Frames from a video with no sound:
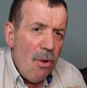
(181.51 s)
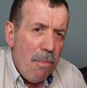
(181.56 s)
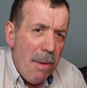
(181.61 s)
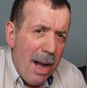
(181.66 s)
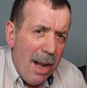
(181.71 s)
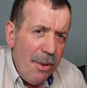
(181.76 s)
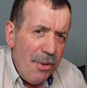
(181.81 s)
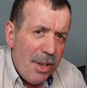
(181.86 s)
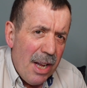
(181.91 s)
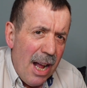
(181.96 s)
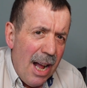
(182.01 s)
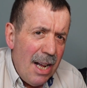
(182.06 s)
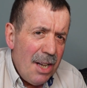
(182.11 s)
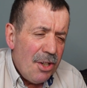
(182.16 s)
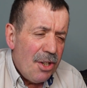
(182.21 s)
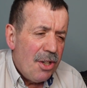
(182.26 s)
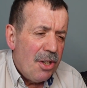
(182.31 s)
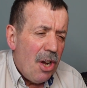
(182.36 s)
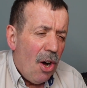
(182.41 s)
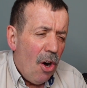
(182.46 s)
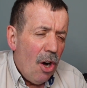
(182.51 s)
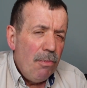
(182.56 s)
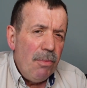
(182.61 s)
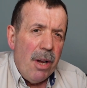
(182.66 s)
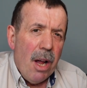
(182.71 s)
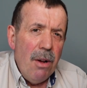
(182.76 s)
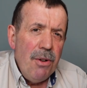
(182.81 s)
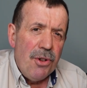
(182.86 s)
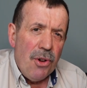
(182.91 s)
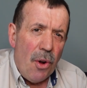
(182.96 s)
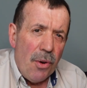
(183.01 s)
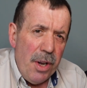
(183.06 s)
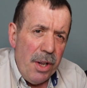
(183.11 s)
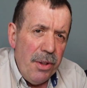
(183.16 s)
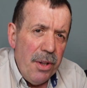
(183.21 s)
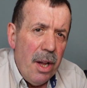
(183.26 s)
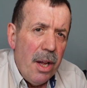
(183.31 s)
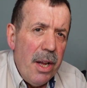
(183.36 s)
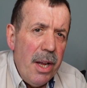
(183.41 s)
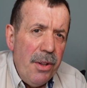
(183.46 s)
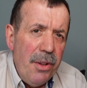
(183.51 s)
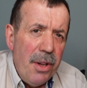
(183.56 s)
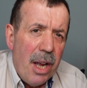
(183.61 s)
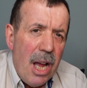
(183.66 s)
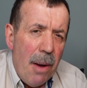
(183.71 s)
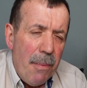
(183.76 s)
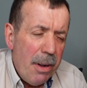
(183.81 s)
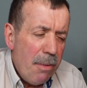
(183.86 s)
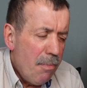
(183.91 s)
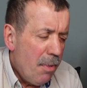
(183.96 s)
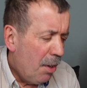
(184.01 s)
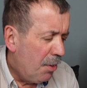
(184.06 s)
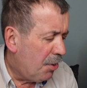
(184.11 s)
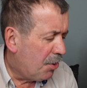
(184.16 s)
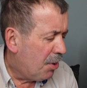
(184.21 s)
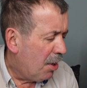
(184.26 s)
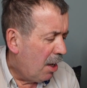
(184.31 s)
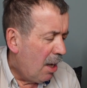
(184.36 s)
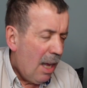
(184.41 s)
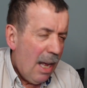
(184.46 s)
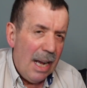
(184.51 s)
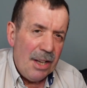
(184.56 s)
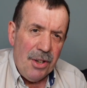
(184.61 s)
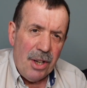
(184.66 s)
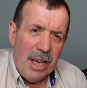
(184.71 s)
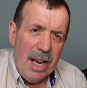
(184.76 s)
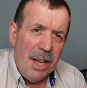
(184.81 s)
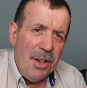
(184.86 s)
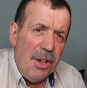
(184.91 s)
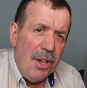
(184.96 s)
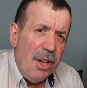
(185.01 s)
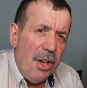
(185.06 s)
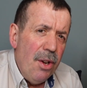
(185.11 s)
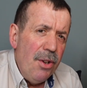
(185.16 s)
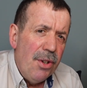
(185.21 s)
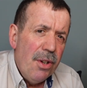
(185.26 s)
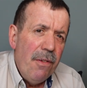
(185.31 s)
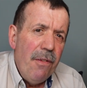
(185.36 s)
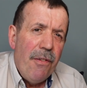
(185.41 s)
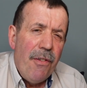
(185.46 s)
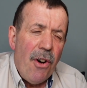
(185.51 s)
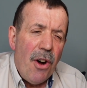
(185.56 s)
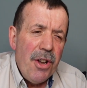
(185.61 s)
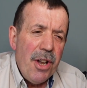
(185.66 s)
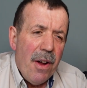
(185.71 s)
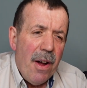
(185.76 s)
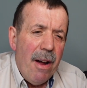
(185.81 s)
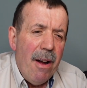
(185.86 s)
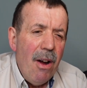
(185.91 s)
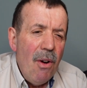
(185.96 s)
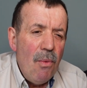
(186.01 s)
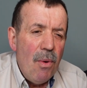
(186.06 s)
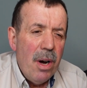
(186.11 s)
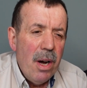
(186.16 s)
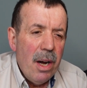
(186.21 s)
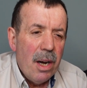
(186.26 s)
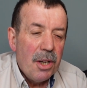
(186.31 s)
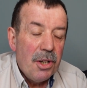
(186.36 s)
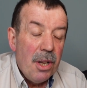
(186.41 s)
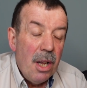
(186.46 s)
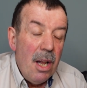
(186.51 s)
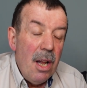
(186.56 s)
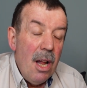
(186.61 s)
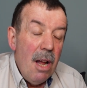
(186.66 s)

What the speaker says: about as time goes on in the coming months, as I get to use it and find out how it works.